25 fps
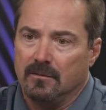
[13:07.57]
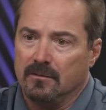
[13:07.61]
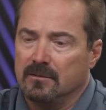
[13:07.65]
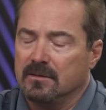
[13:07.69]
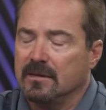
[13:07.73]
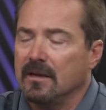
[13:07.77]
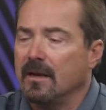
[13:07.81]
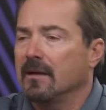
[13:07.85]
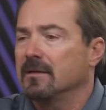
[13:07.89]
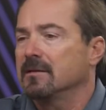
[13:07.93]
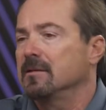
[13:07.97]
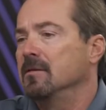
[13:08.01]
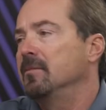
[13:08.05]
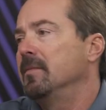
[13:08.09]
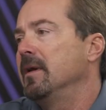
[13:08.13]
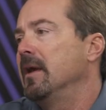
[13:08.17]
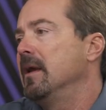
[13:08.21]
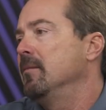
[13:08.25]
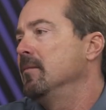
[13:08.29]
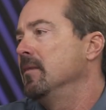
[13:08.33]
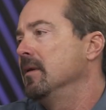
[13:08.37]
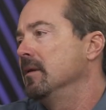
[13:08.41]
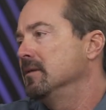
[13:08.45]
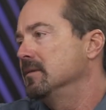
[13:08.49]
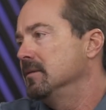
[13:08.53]
tax
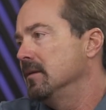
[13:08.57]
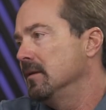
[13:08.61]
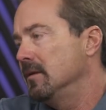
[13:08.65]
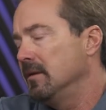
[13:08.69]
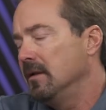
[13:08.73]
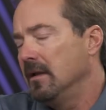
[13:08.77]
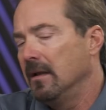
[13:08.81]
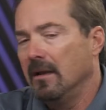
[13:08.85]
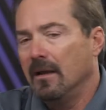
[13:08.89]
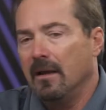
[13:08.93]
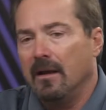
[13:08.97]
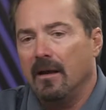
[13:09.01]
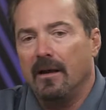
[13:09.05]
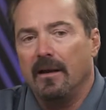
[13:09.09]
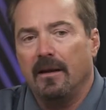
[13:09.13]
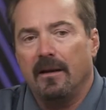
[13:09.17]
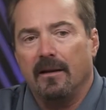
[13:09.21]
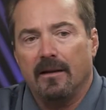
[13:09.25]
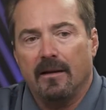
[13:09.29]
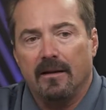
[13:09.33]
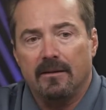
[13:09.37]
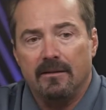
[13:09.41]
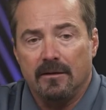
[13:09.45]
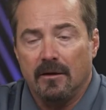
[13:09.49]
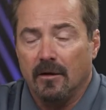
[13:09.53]
abatements, and
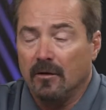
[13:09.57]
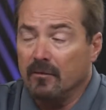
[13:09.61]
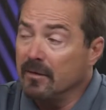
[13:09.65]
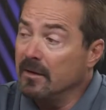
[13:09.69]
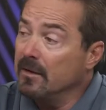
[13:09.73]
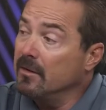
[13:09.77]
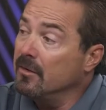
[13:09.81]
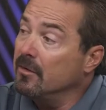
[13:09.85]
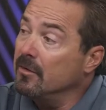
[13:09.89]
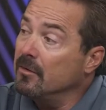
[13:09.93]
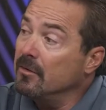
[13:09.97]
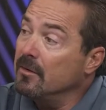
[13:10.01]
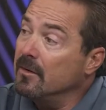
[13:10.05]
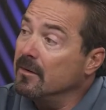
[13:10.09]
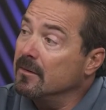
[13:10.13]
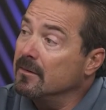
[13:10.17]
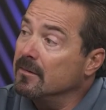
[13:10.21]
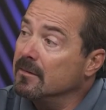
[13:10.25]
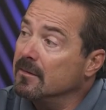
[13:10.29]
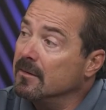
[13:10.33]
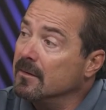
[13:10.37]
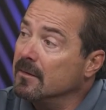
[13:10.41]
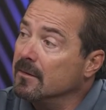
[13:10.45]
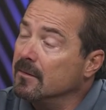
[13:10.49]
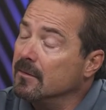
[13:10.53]
I delve into it,
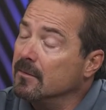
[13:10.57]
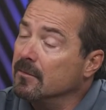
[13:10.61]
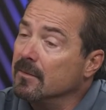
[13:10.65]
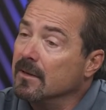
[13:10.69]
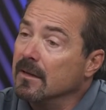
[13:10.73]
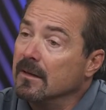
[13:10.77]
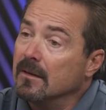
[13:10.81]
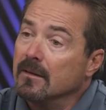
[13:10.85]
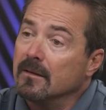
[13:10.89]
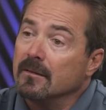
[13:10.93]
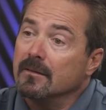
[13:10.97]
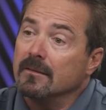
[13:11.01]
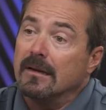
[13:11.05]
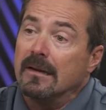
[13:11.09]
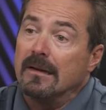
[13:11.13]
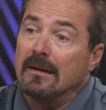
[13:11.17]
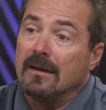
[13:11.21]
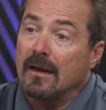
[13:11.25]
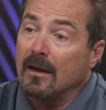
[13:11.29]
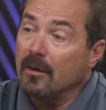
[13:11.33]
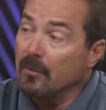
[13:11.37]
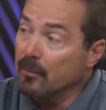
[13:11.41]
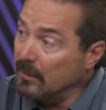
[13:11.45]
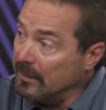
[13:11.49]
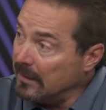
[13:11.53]
and
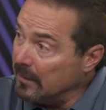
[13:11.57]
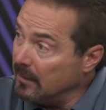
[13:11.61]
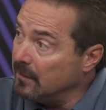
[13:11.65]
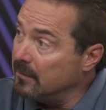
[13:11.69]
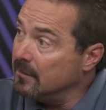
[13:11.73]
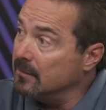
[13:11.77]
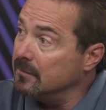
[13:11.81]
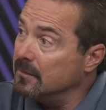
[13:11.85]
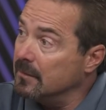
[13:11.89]
I read.